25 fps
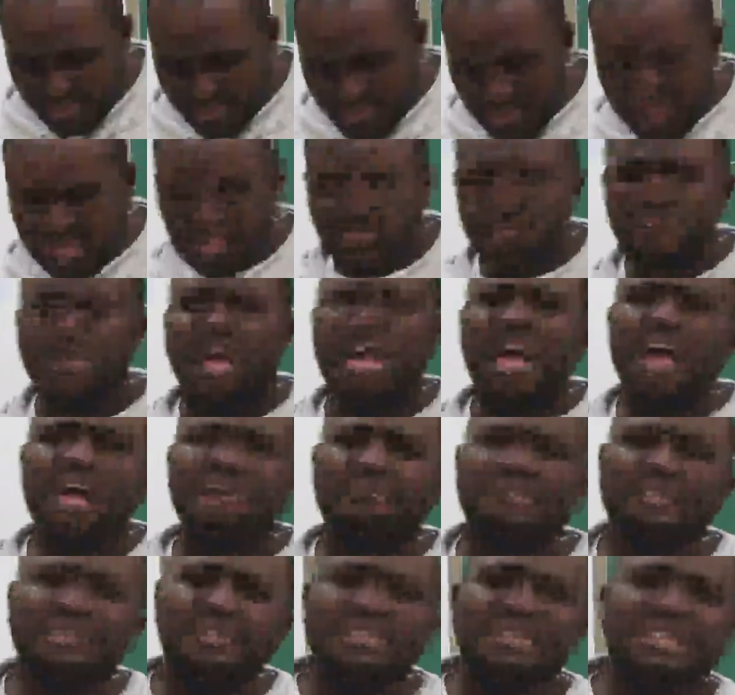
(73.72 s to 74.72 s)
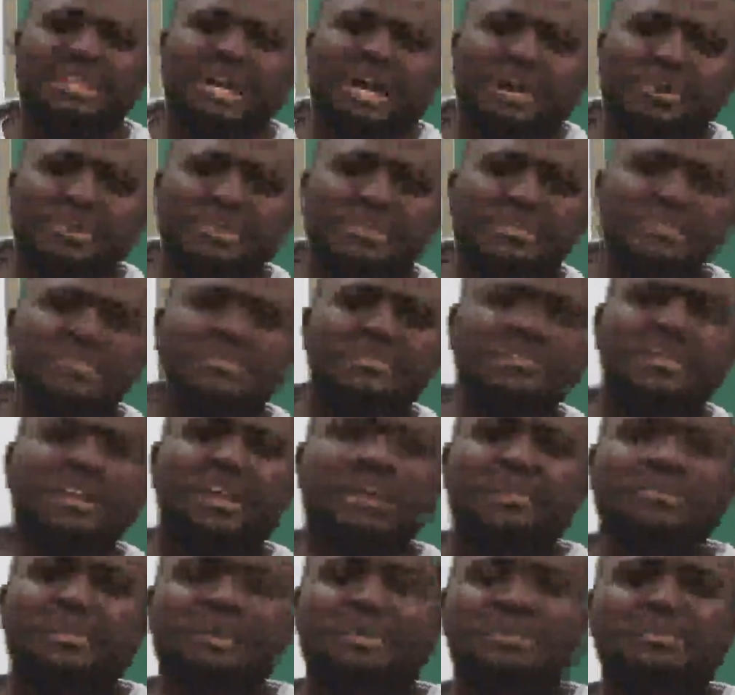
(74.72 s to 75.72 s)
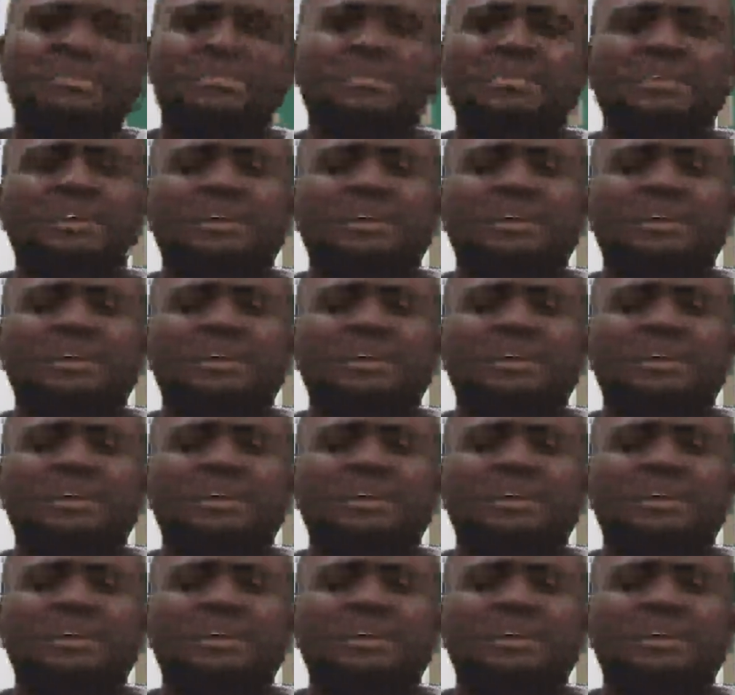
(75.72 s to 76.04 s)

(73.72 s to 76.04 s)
begin to have doubts about